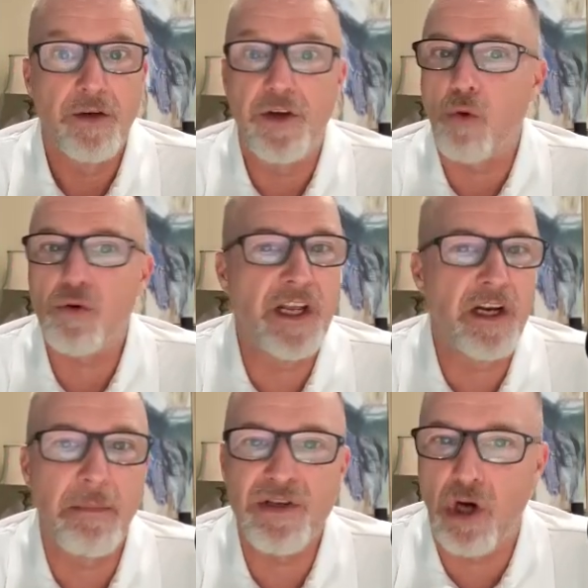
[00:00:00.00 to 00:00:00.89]
Don't yeah.
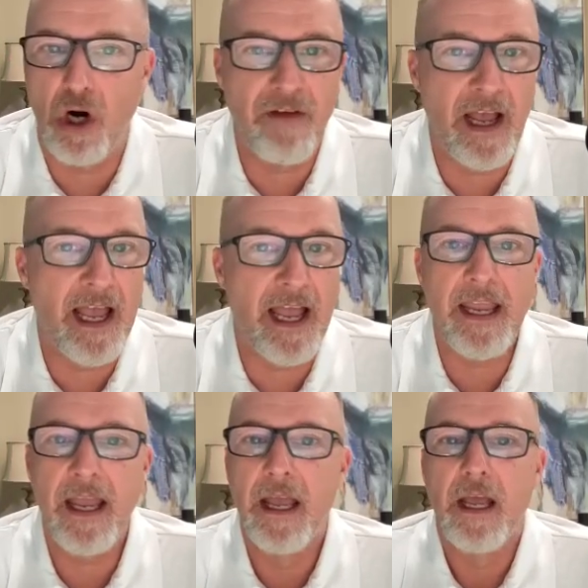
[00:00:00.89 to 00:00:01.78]
send them a
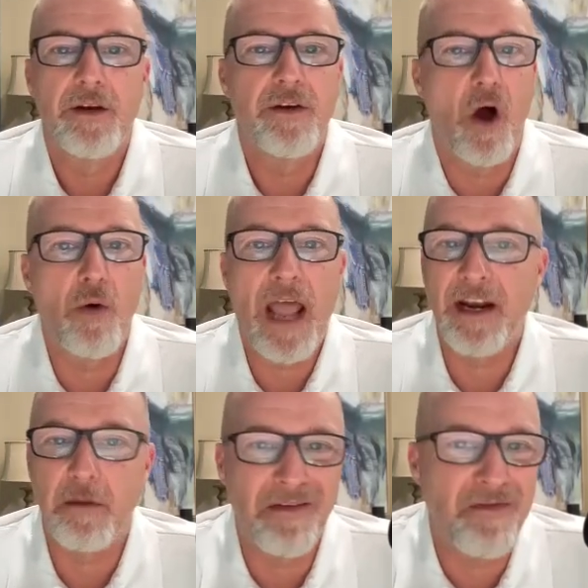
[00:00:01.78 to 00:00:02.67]
survey. Don't
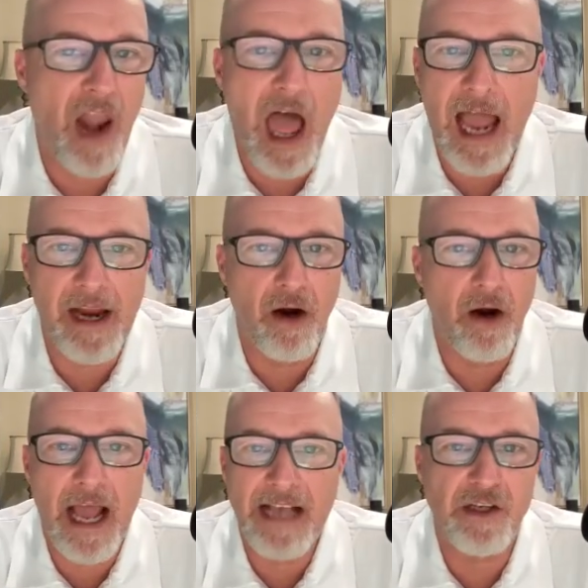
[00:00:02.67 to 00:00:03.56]
hand them a
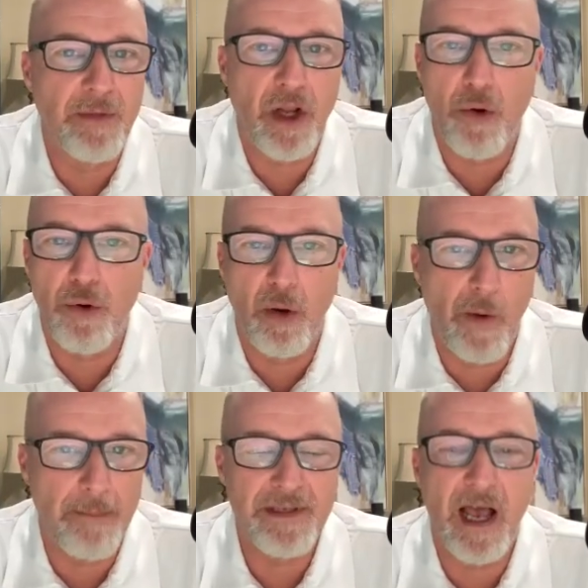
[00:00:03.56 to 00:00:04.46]
flyer and ask them to go to a
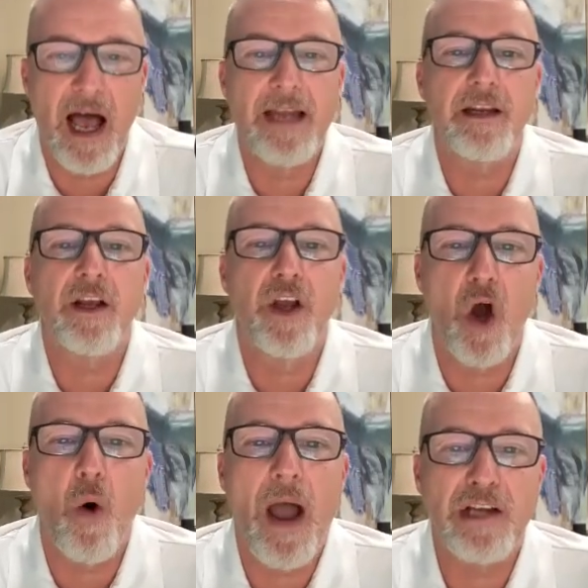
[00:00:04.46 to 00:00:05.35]
website.
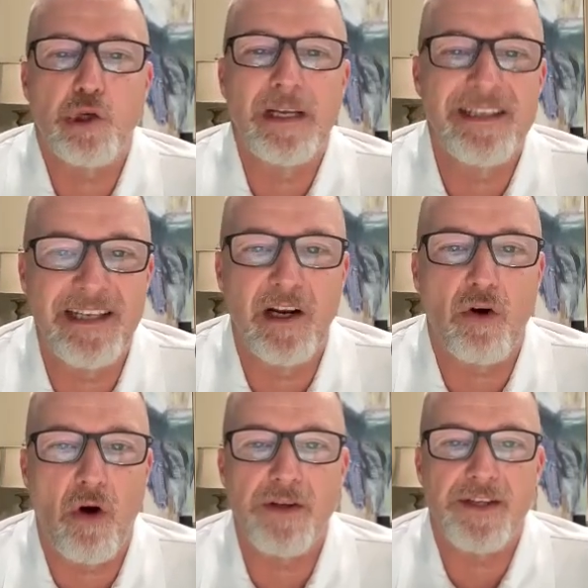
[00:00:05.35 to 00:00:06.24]
Go actually sit
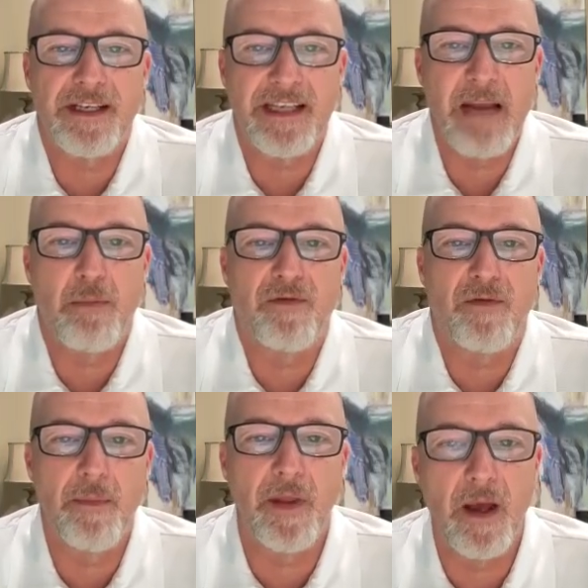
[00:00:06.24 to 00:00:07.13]
across the table
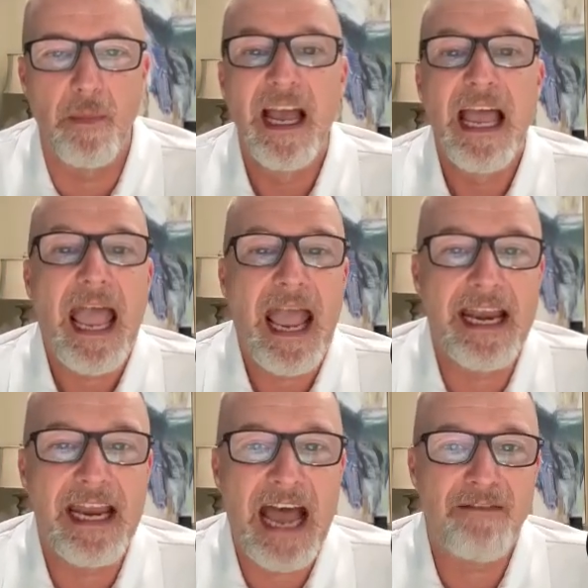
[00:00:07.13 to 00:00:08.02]
from them
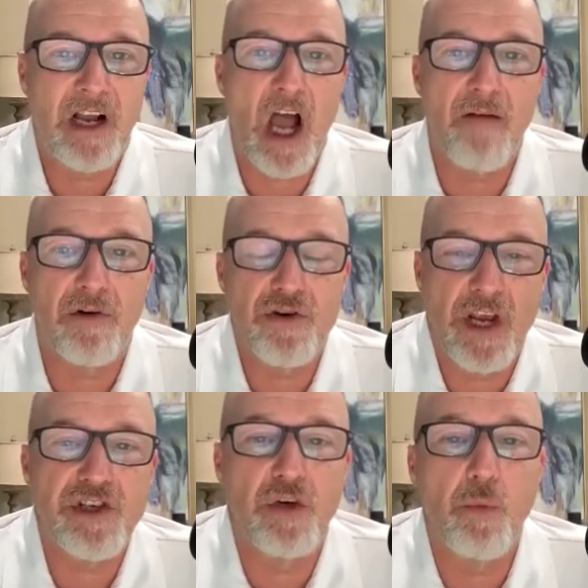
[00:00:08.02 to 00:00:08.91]
and have a
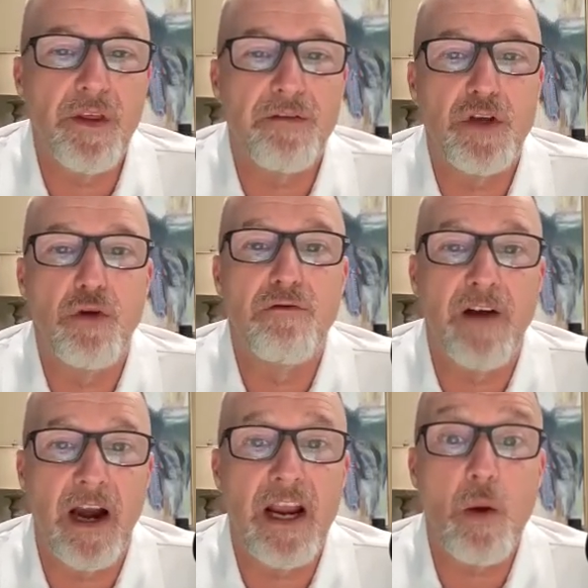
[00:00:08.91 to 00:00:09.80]
conversation with a few
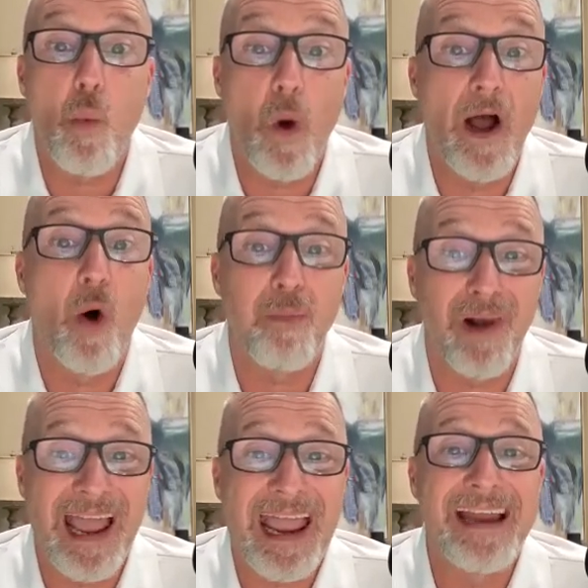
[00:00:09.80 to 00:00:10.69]
very well
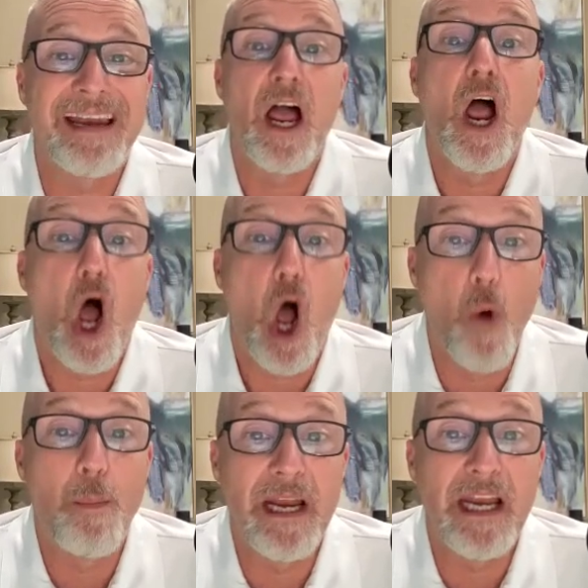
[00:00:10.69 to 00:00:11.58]
planned,
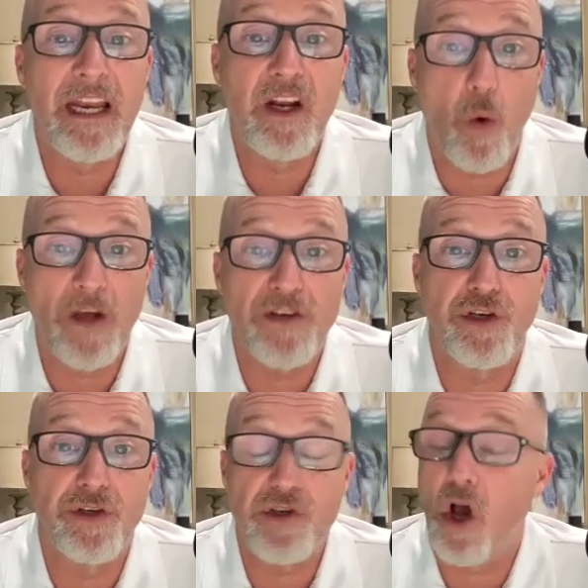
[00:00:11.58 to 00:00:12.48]
open ended
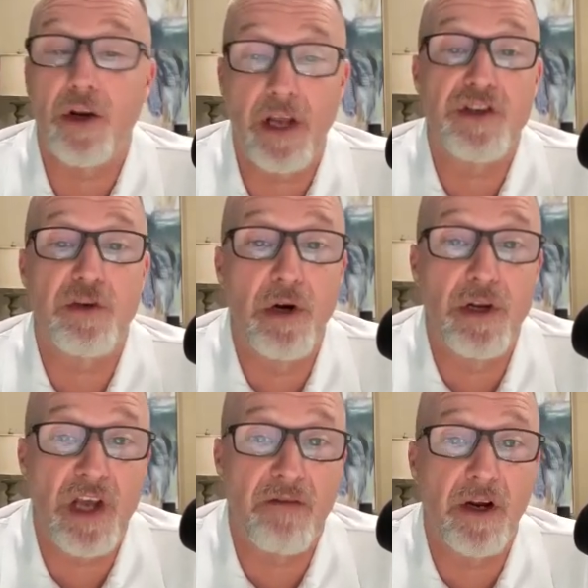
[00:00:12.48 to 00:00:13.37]
questions called customer
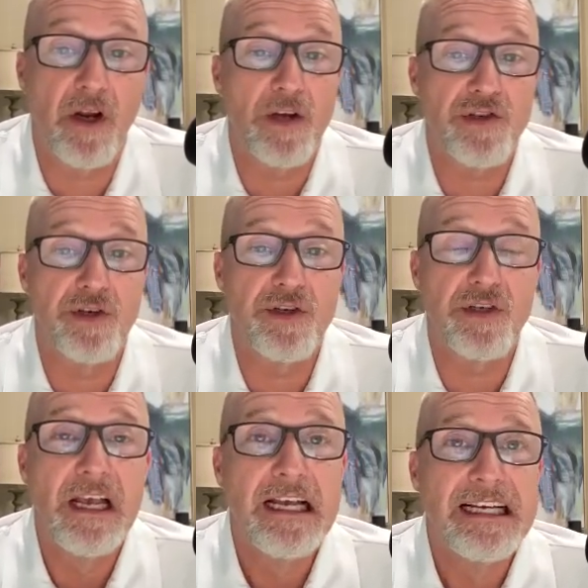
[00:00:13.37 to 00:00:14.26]
discovery
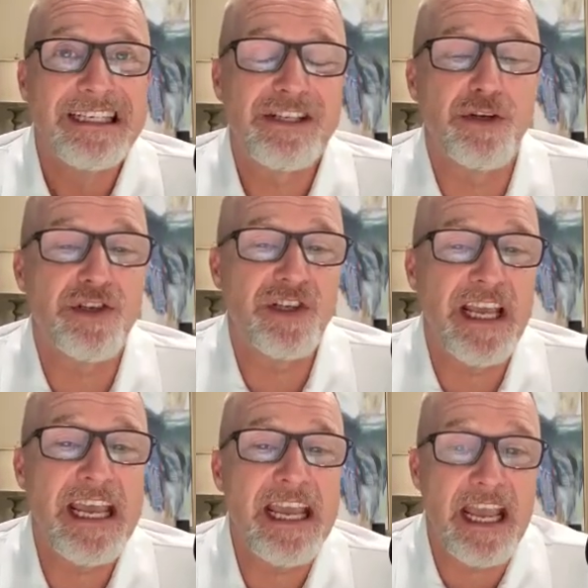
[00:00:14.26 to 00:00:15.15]
questions to mm.
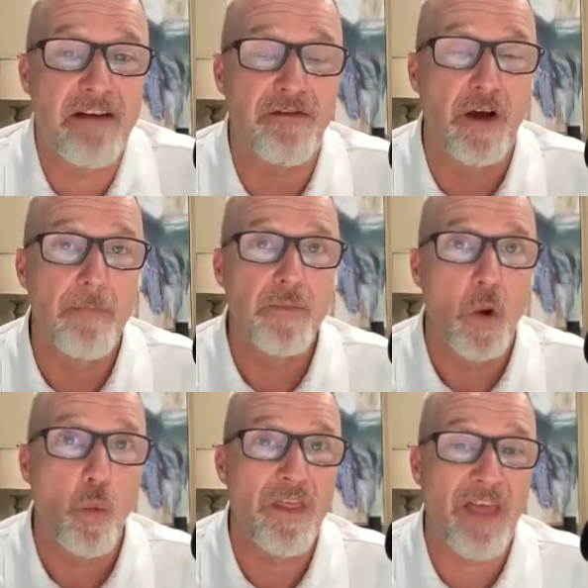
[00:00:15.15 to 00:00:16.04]
see if,
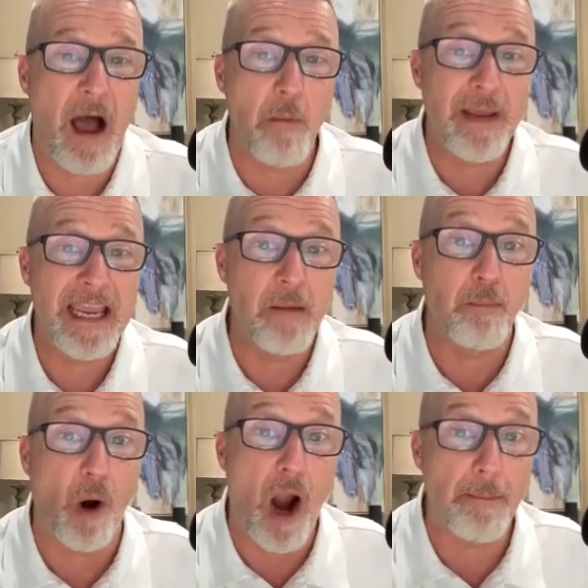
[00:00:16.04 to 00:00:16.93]
without being
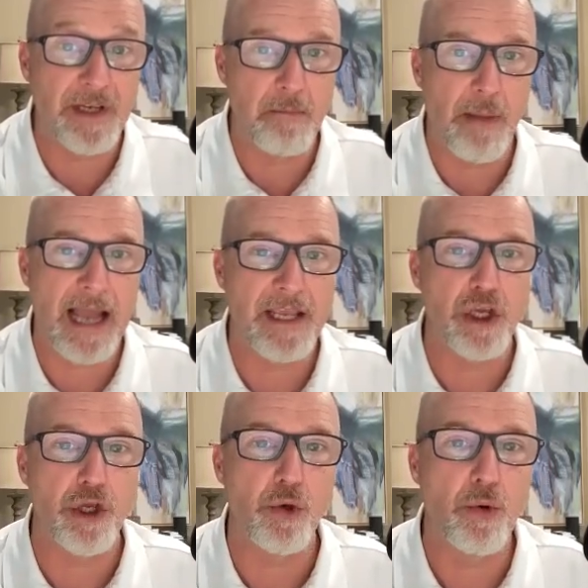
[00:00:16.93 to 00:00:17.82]
prompted by
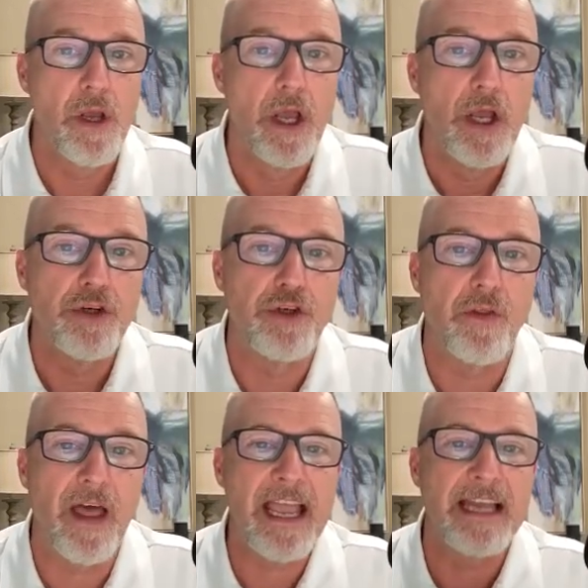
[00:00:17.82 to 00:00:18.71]
you, do
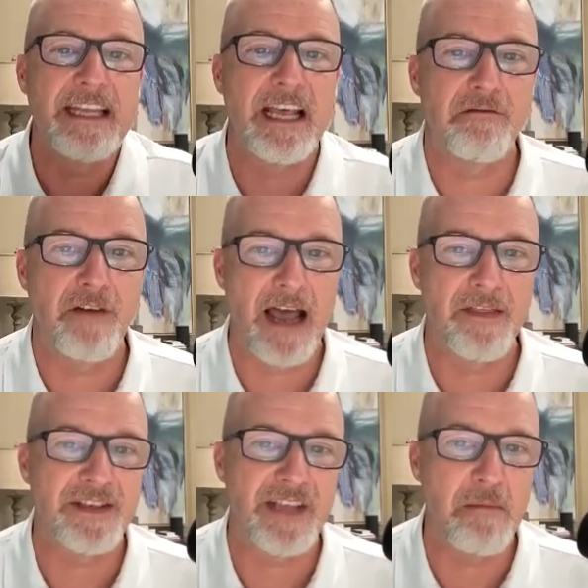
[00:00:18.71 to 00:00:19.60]
they identify
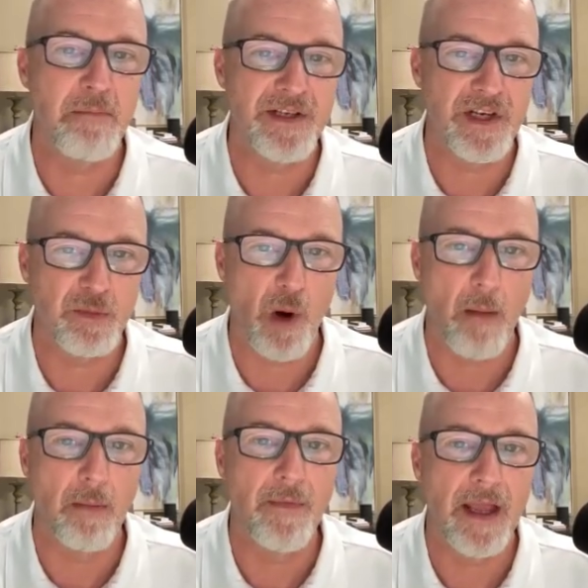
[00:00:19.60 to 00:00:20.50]
the same business
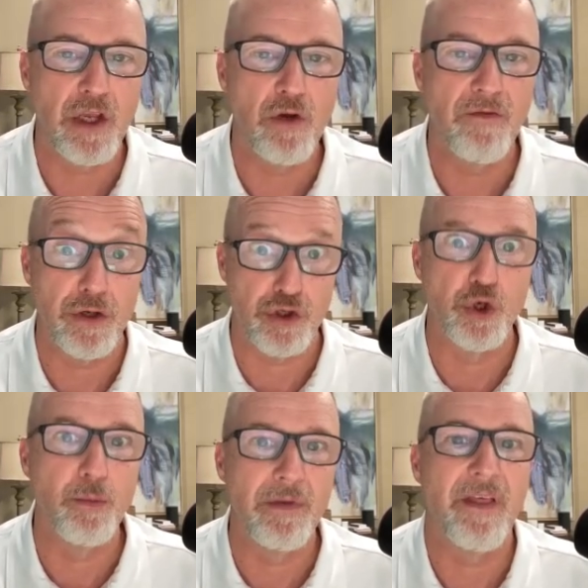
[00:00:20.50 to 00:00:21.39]
problem that you've
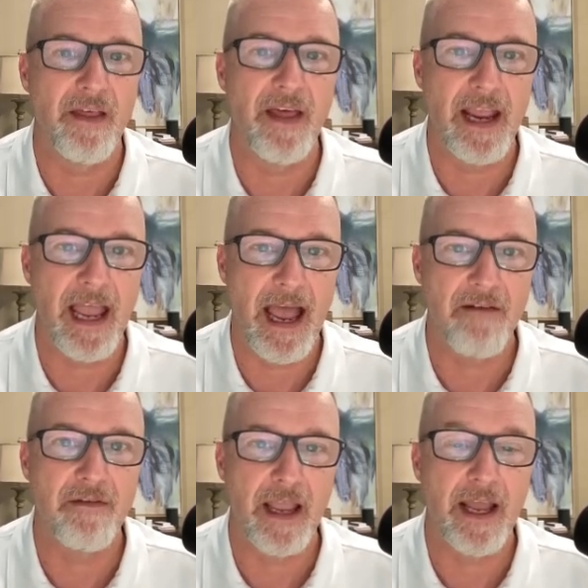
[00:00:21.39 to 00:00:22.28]
assumed that they
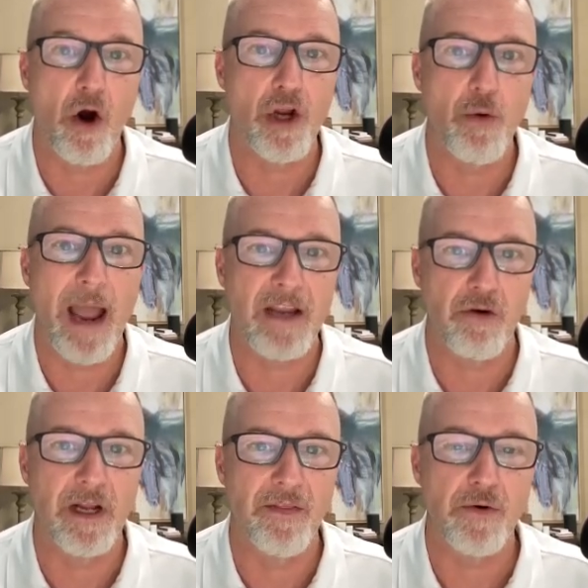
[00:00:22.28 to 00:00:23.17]
have and are you
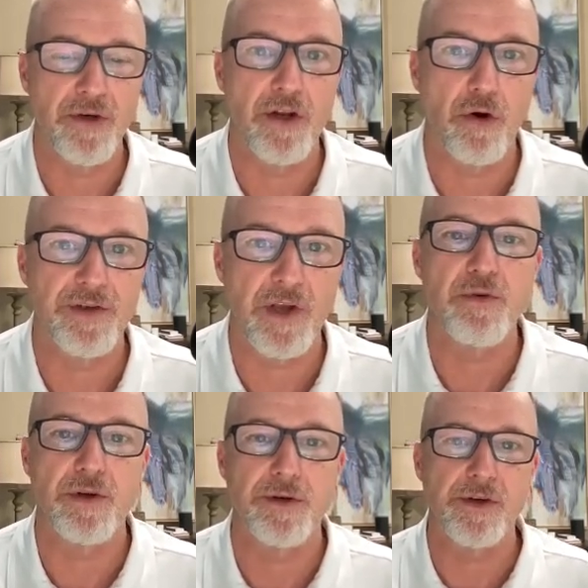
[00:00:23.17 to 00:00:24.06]
accurate in the, in your
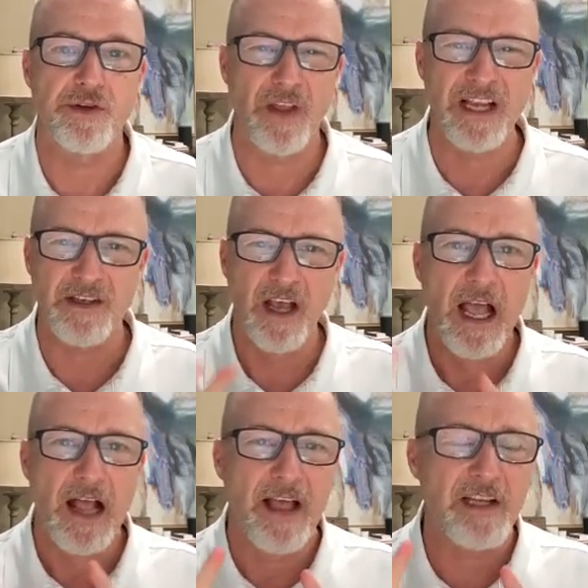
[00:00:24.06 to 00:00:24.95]
assumptions and so that's
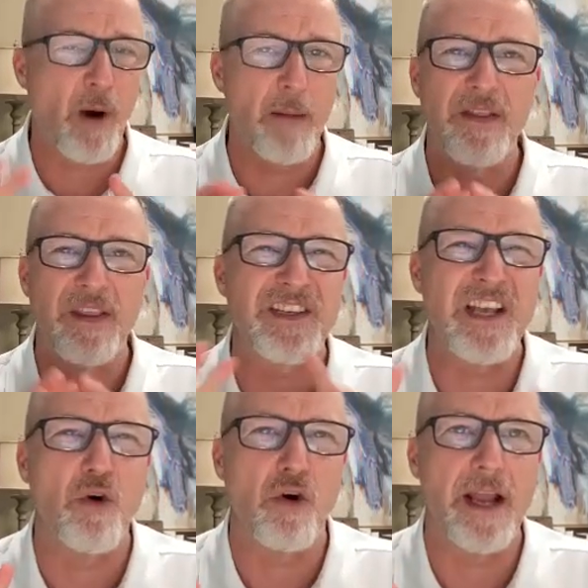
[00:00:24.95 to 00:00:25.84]
that's probably the
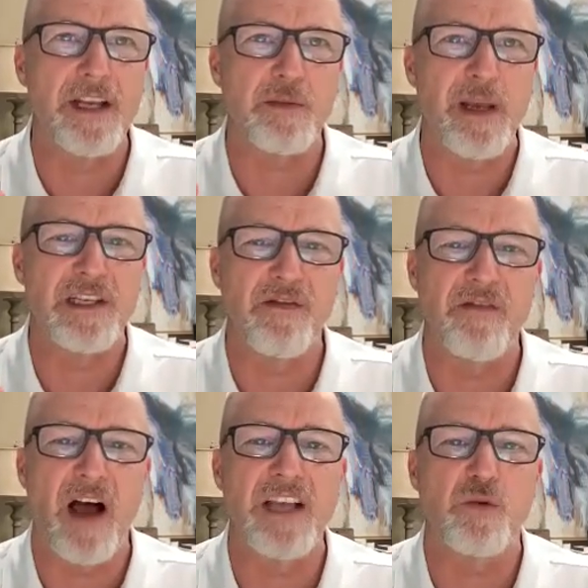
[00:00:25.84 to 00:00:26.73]
single greatest piece of
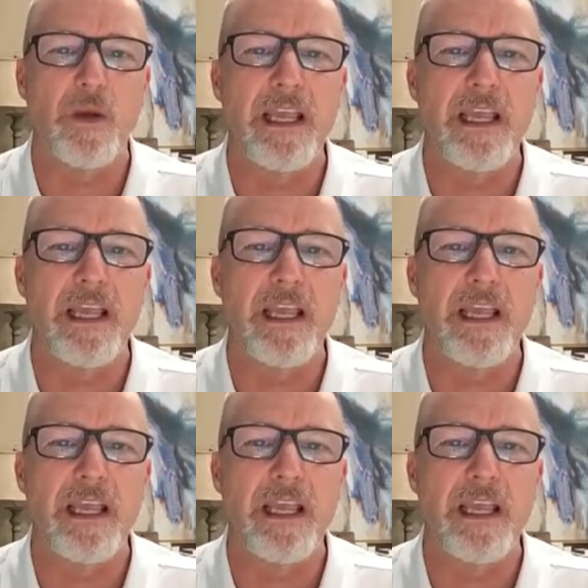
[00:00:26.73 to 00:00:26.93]
advice we